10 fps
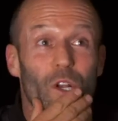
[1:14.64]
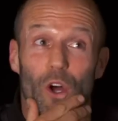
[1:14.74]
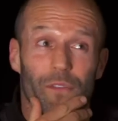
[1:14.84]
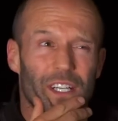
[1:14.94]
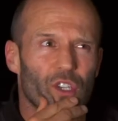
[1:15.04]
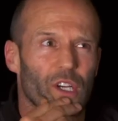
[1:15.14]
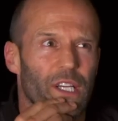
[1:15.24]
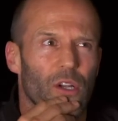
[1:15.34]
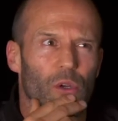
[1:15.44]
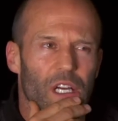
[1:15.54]
a lot of
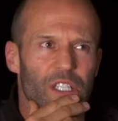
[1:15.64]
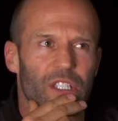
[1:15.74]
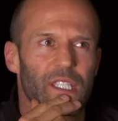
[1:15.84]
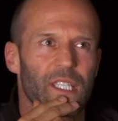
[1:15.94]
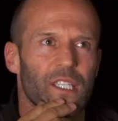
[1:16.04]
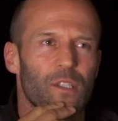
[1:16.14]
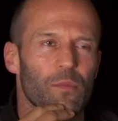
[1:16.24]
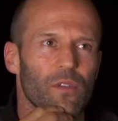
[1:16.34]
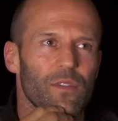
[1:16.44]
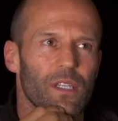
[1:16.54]
exotic locations in this
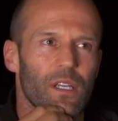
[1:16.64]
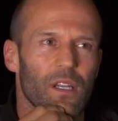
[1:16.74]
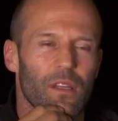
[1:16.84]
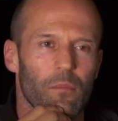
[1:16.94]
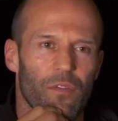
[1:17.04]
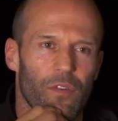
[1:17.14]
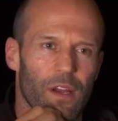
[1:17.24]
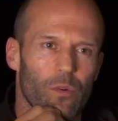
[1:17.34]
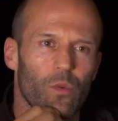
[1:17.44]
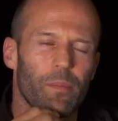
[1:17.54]
movie, and I think my
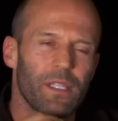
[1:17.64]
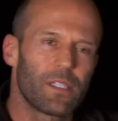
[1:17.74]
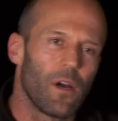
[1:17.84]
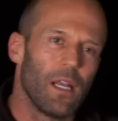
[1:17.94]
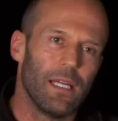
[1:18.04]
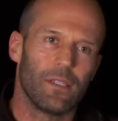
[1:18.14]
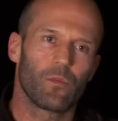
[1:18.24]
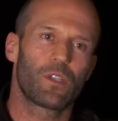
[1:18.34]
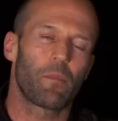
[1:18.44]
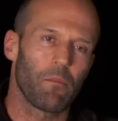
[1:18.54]
favourite would have been Thailand.
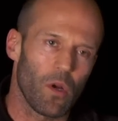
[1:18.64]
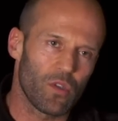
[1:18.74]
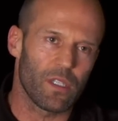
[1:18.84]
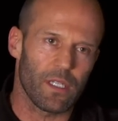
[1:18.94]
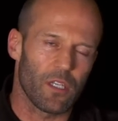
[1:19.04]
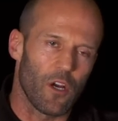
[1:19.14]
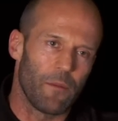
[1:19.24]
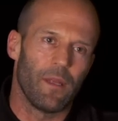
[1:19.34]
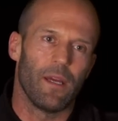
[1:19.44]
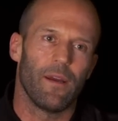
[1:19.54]
We spent most of the
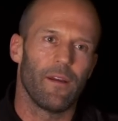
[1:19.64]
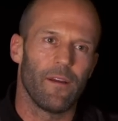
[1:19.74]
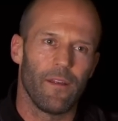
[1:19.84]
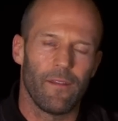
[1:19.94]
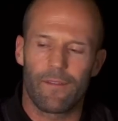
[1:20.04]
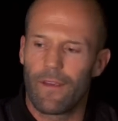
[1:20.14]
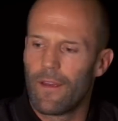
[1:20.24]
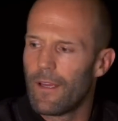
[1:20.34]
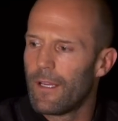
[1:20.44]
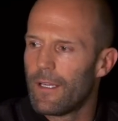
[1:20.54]
time there, and,
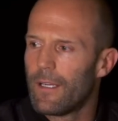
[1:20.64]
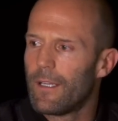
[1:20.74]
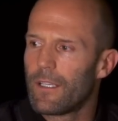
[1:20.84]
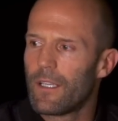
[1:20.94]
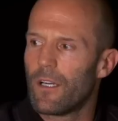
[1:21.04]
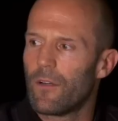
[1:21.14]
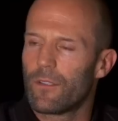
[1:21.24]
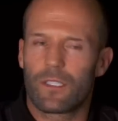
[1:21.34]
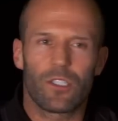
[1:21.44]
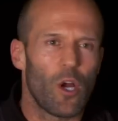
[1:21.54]
you
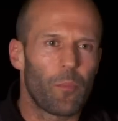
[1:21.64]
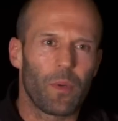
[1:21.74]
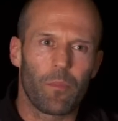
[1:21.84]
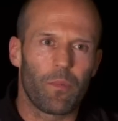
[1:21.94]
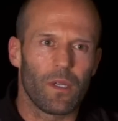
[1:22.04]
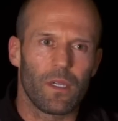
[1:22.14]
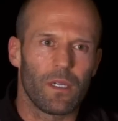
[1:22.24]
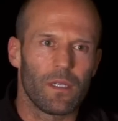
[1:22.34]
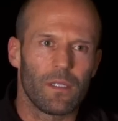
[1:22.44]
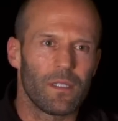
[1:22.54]
know, the Thai people
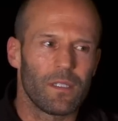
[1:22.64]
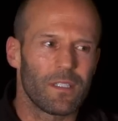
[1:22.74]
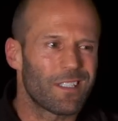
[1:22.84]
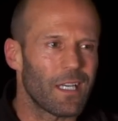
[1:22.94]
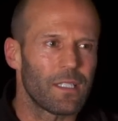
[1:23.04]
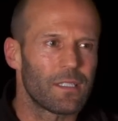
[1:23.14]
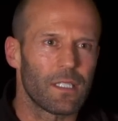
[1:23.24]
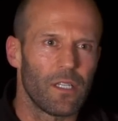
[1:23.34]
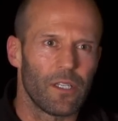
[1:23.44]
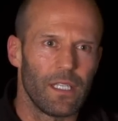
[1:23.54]
are second
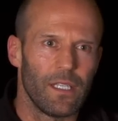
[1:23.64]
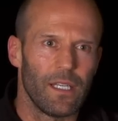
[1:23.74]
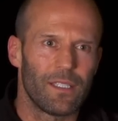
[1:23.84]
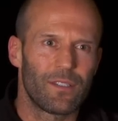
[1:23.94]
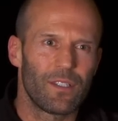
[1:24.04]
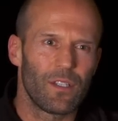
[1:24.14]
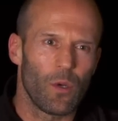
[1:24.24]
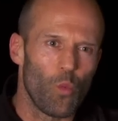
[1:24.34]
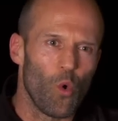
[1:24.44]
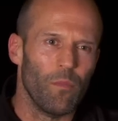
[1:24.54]
to none in
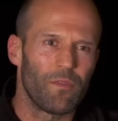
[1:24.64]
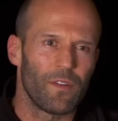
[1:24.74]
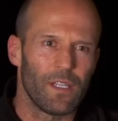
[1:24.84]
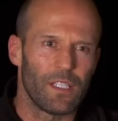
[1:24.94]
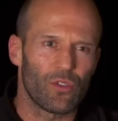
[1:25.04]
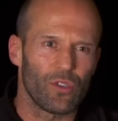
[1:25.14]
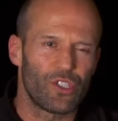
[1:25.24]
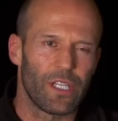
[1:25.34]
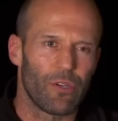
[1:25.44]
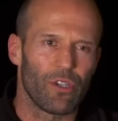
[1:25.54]
their warmth and their sort
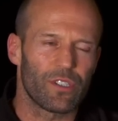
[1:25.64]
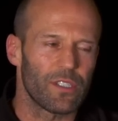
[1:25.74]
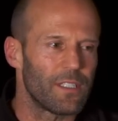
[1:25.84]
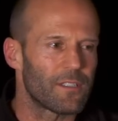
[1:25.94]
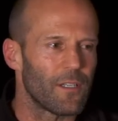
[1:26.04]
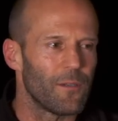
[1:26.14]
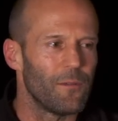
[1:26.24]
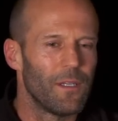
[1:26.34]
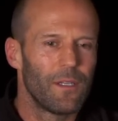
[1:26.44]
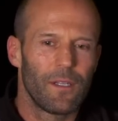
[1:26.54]
of generosity.
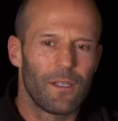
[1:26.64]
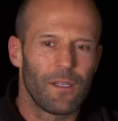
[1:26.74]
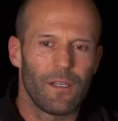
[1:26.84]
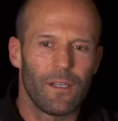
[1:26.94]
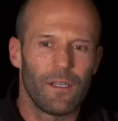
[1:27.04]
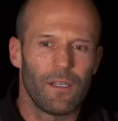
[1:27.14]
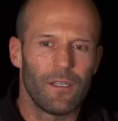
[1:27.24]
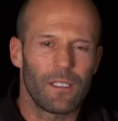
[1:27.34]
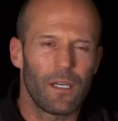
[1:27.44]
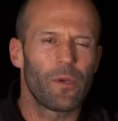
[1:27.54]
So,
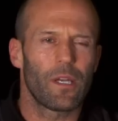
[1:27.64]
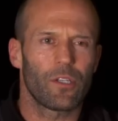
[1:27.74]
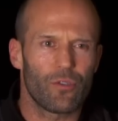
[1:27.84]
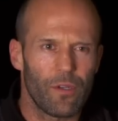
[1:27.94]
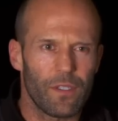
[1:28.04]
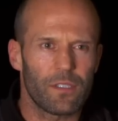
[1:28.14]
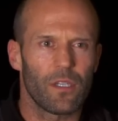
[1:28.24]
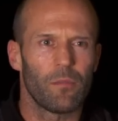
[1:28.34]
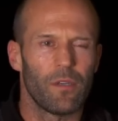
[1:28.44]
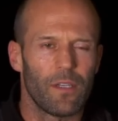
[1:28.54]
we had a terrific
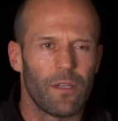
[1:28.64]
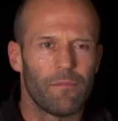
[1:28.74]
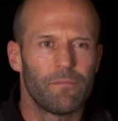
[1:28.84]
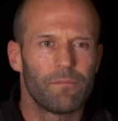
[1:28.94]
time over there.